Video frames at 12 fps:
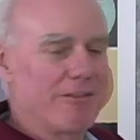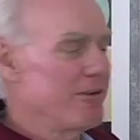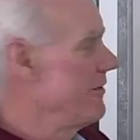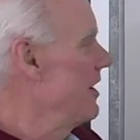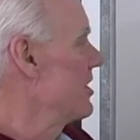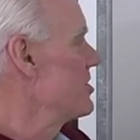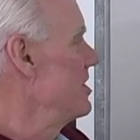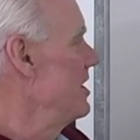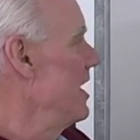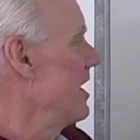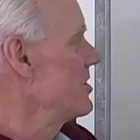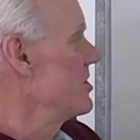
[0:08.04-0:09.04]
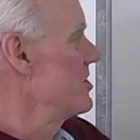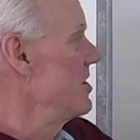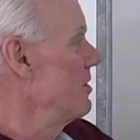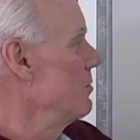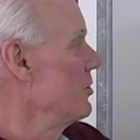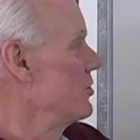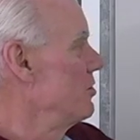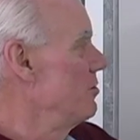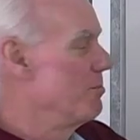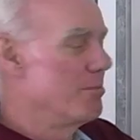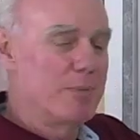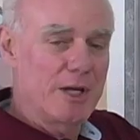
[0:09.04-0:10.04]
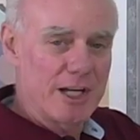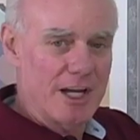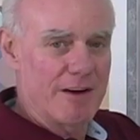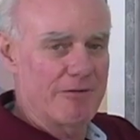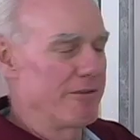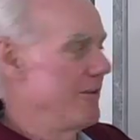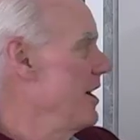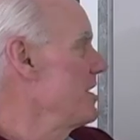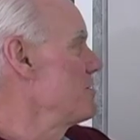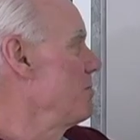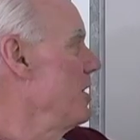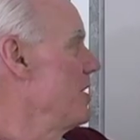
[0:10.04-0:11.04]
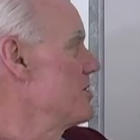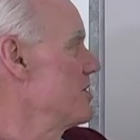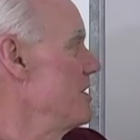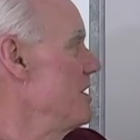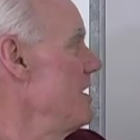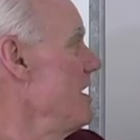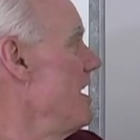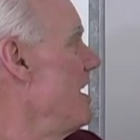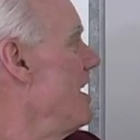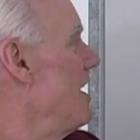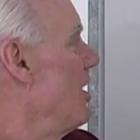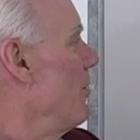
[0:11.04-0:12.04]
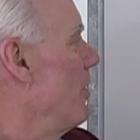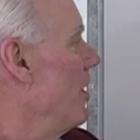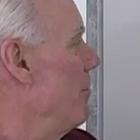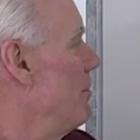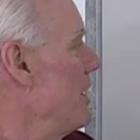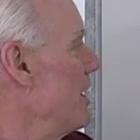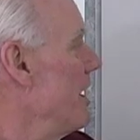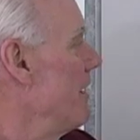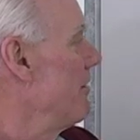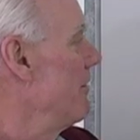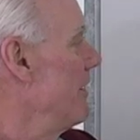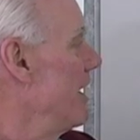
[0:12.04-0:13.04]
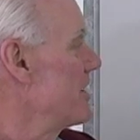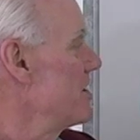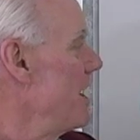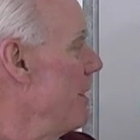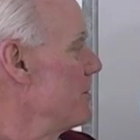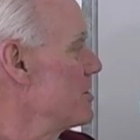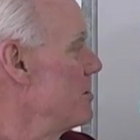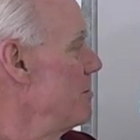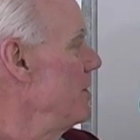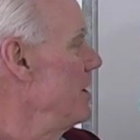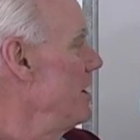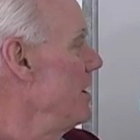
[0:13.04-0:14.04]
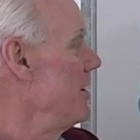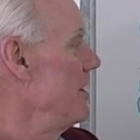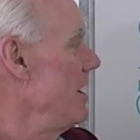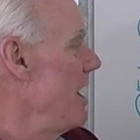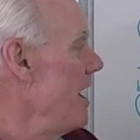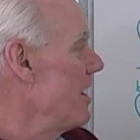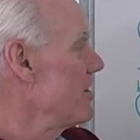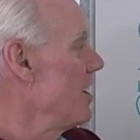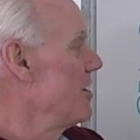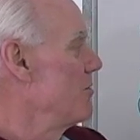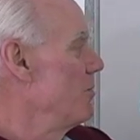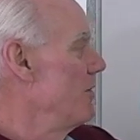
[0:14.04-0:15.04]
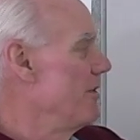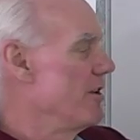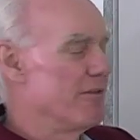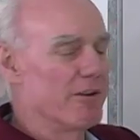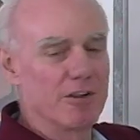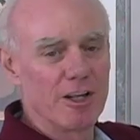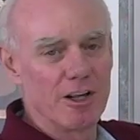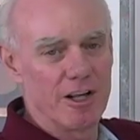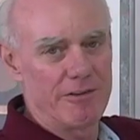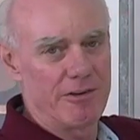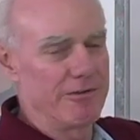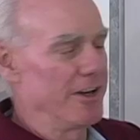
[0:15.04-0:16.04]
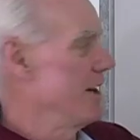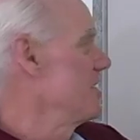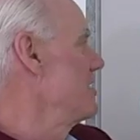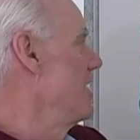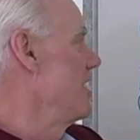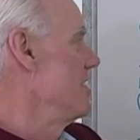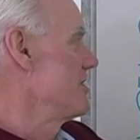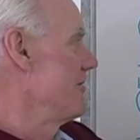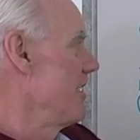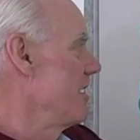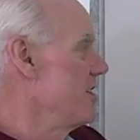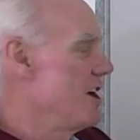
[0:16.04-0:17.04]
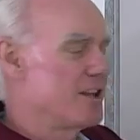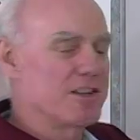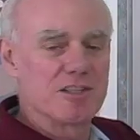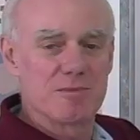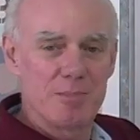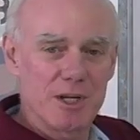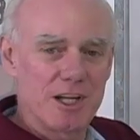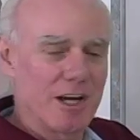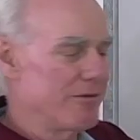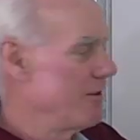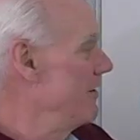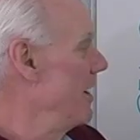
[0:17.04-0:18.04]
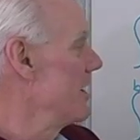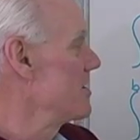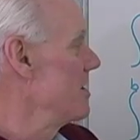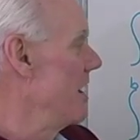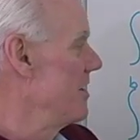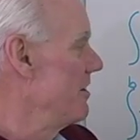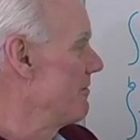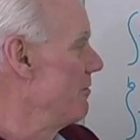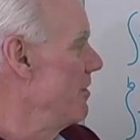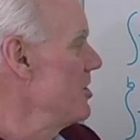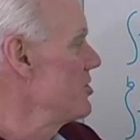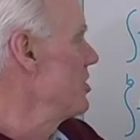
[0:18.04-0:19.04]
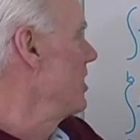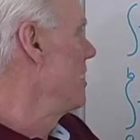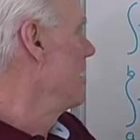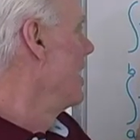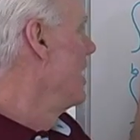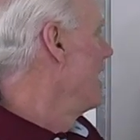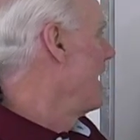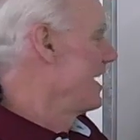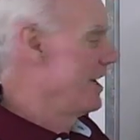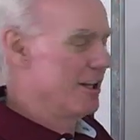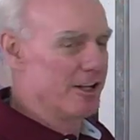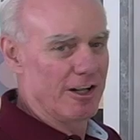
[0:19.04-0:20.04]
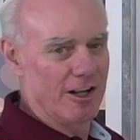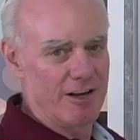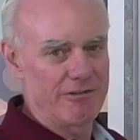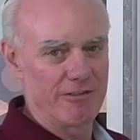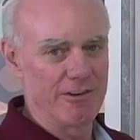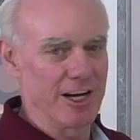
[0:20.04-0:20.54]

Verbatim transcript: f of x dx is equal to big F of x plus c, where big F of x happens to be the antiderivative of little f of x. That is, if I take this big F of x and I differentiate it, I get little f of